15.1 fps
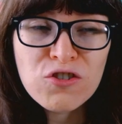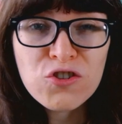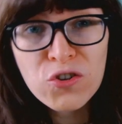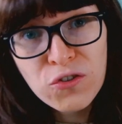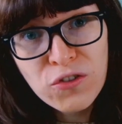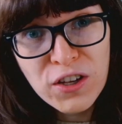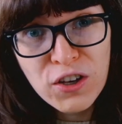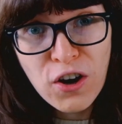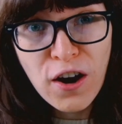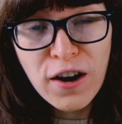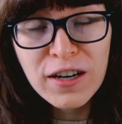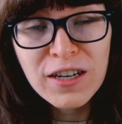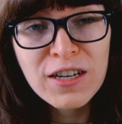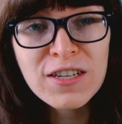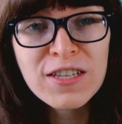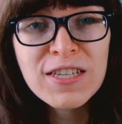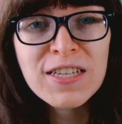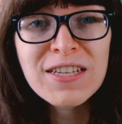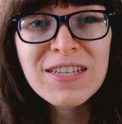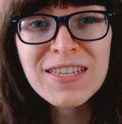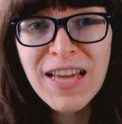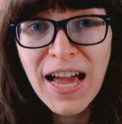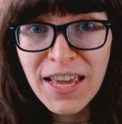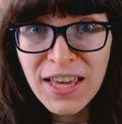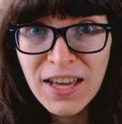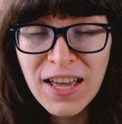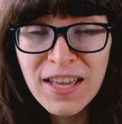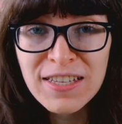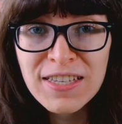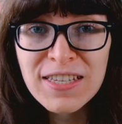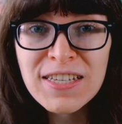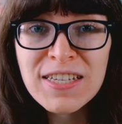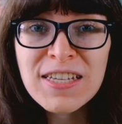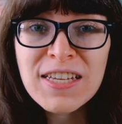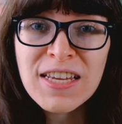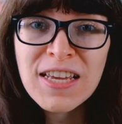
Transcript: journaling cards, die cuts,